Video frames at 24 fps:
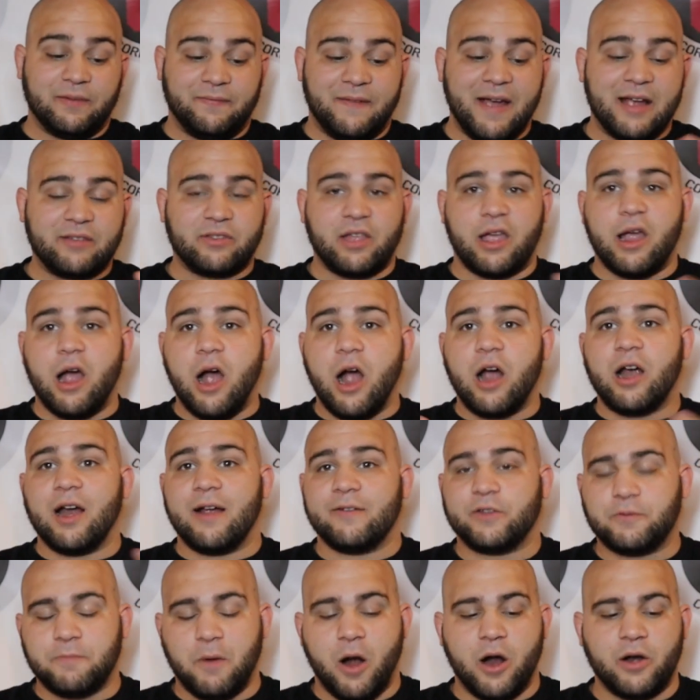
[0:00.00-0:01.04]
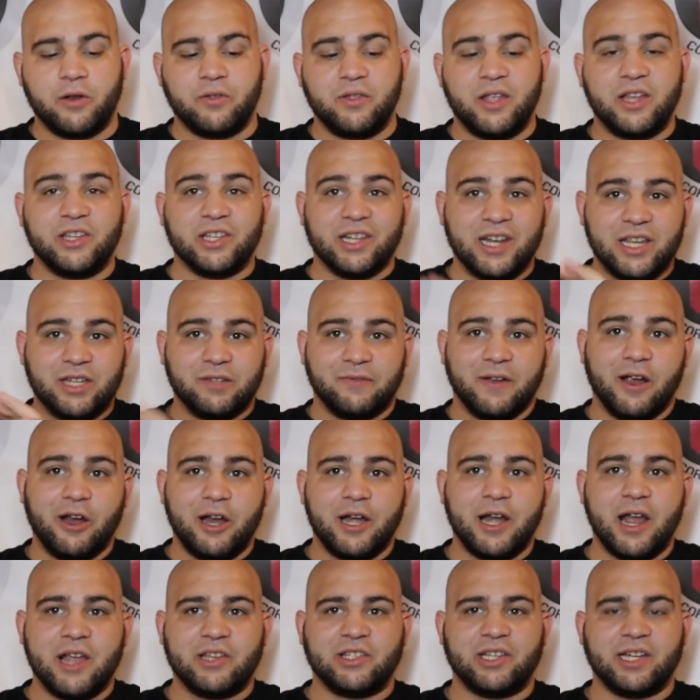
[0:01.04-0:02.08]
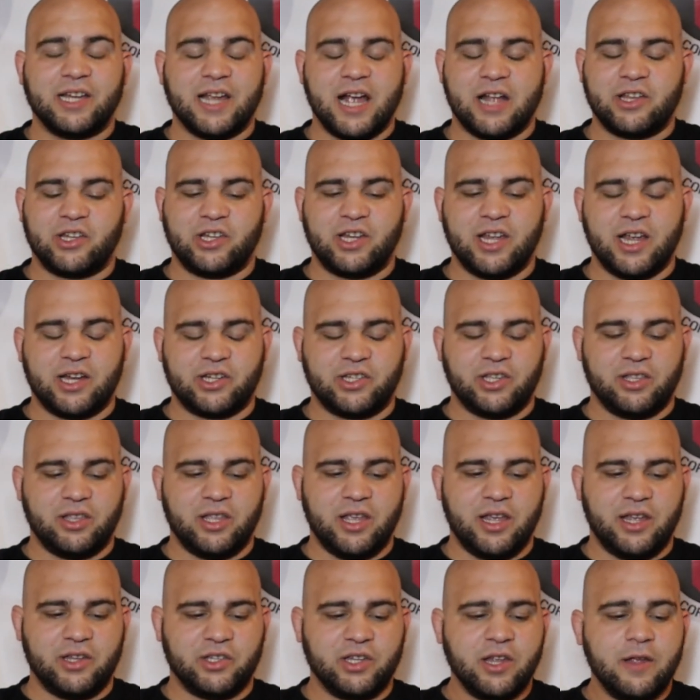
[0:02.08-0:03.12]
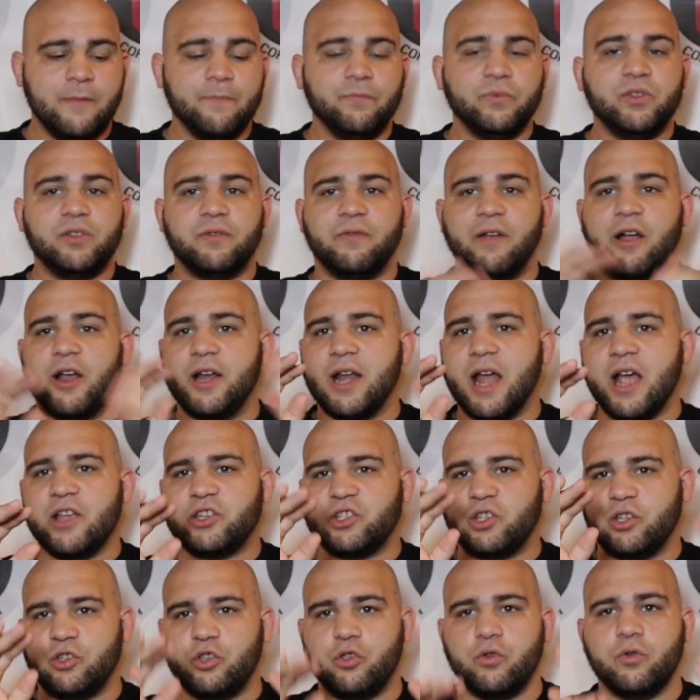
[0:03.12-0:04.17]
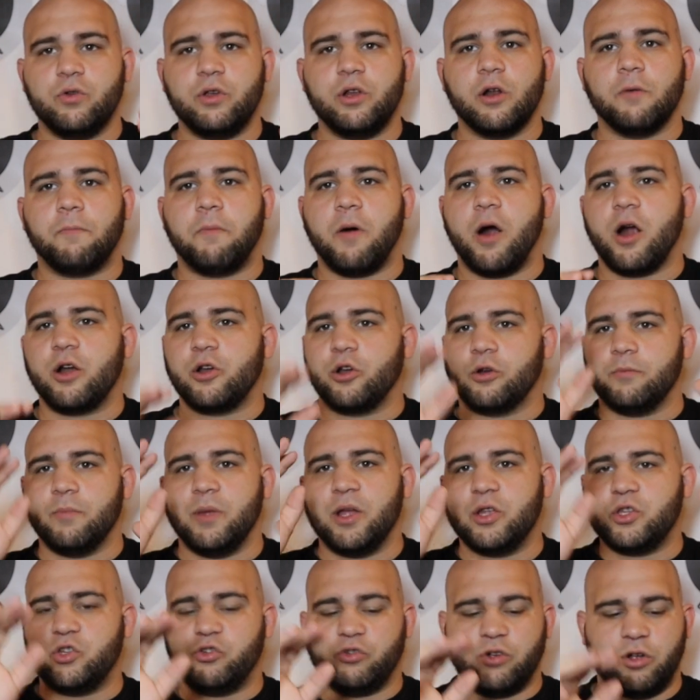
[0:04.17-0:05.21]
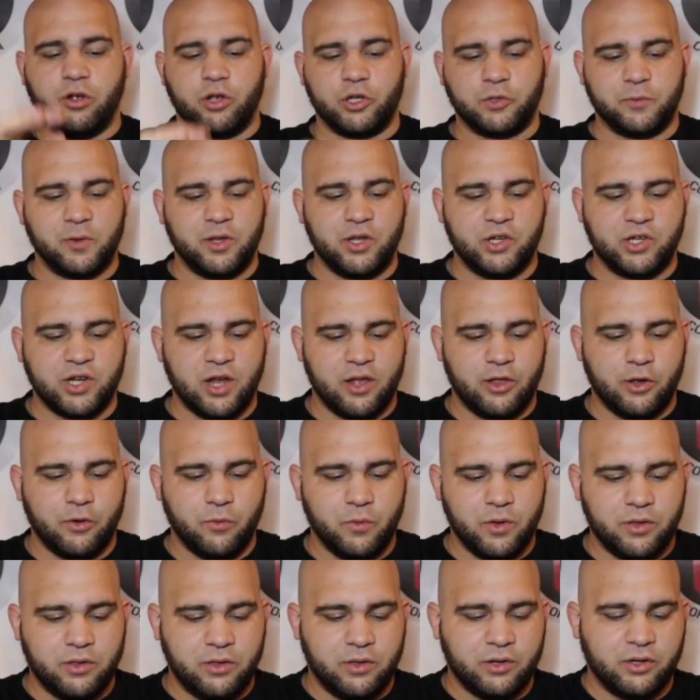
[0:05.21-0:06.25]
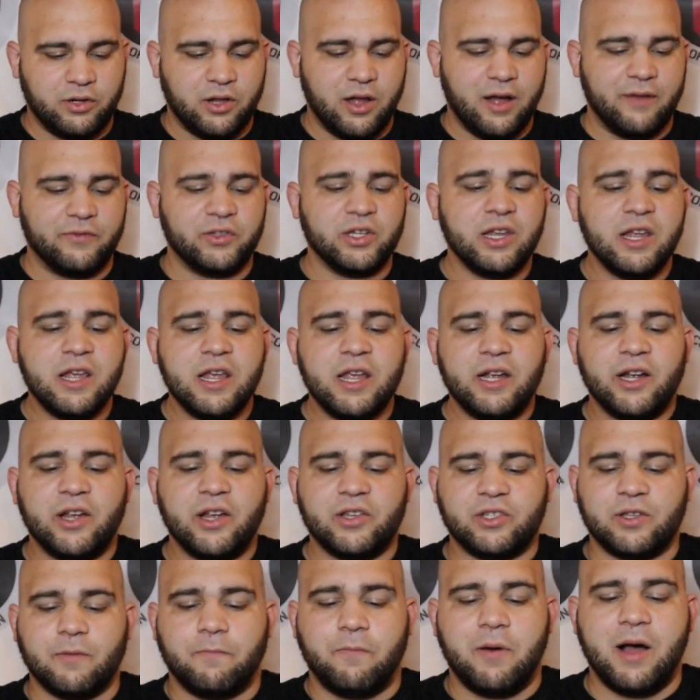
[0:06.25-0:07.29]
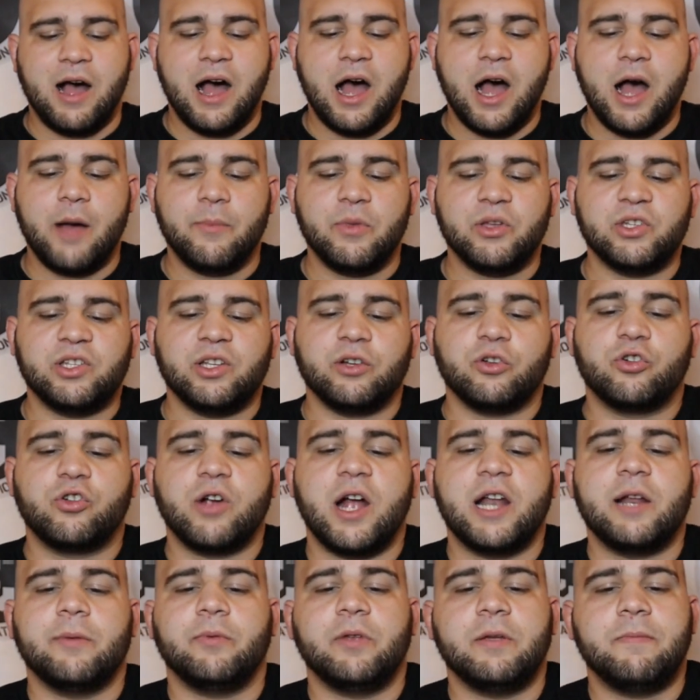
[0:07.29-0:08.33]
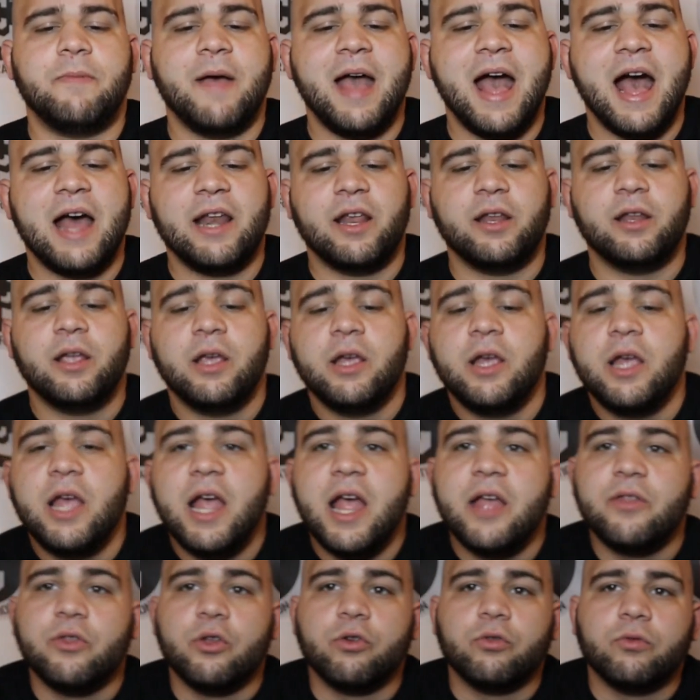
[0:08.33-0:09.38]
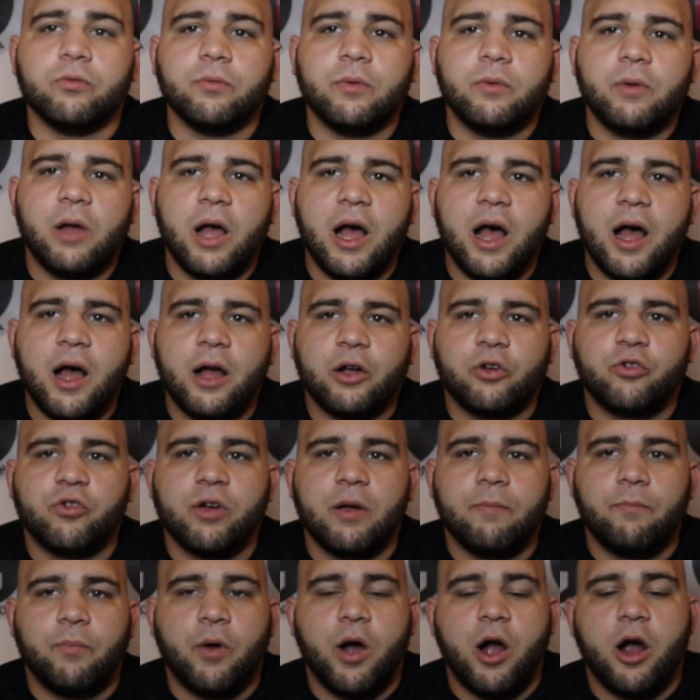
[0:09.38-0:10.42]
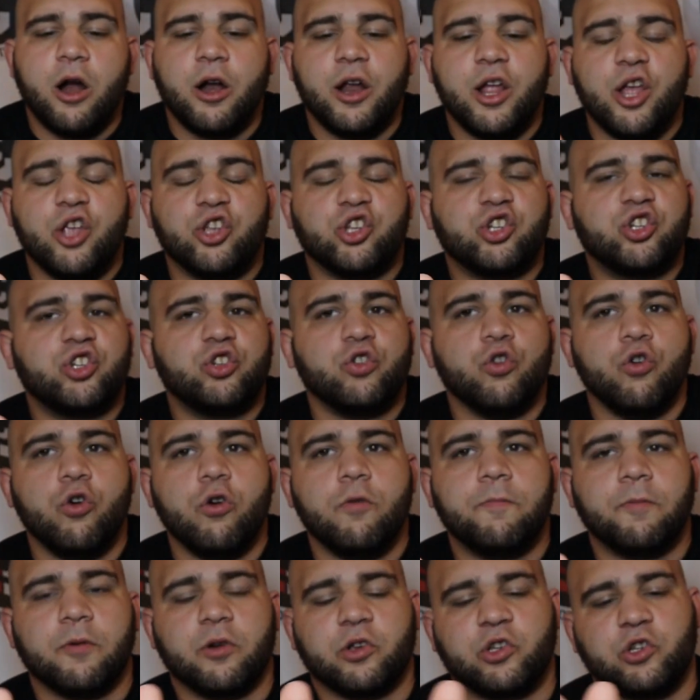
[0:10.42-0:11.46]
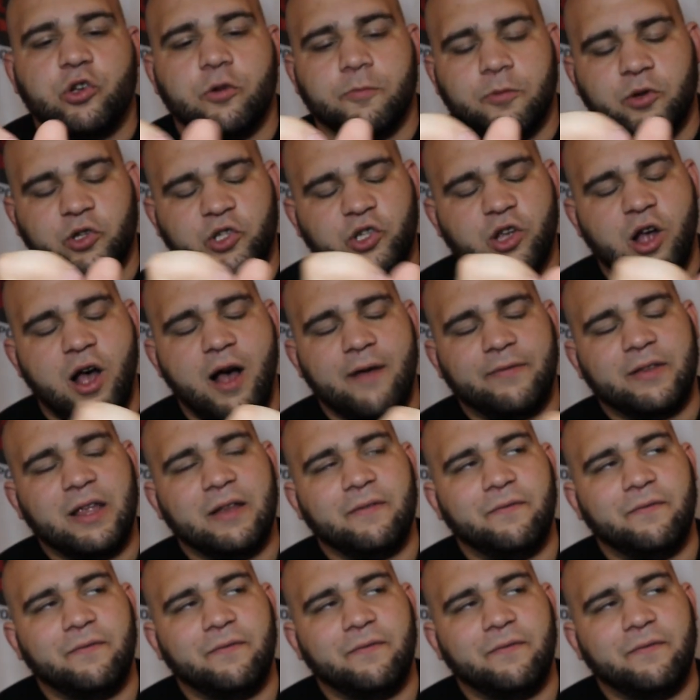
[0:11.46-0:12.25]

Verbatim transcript: In fact, they are. I sparred in these. It is very nice to catch kicks in these. It's very nice to do, you know, partner mitt drills with each other with the gloves, because the palm is incredibly padded, and the uh, grip bar is super, super soft.